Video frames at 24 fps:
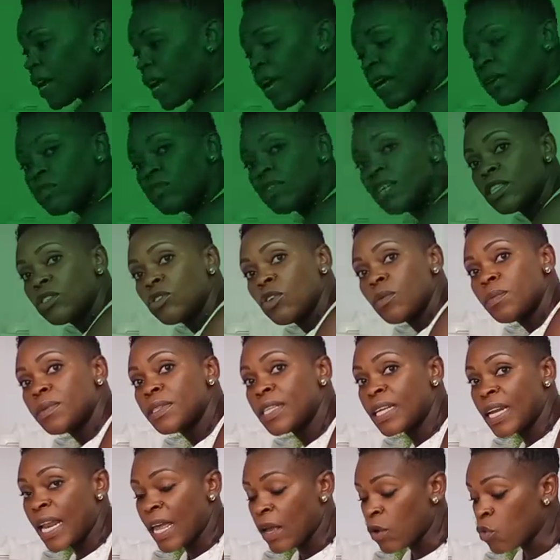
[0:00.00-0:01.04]
the countertops
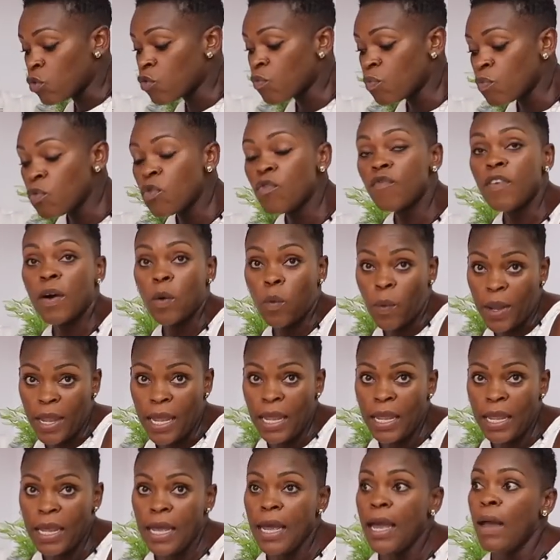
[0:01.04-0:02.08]
that I could move
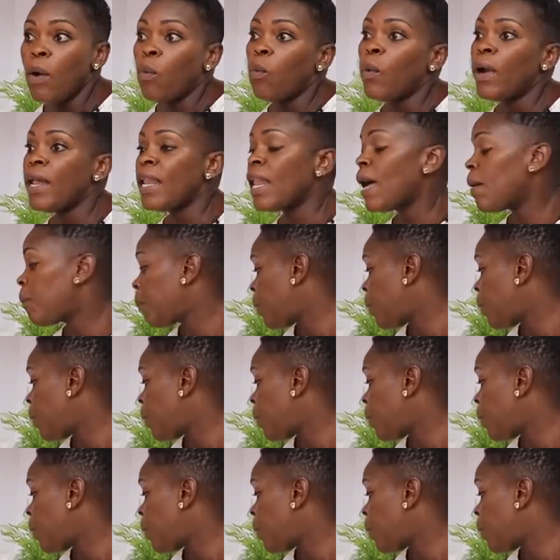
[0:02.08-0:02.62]
away. Well,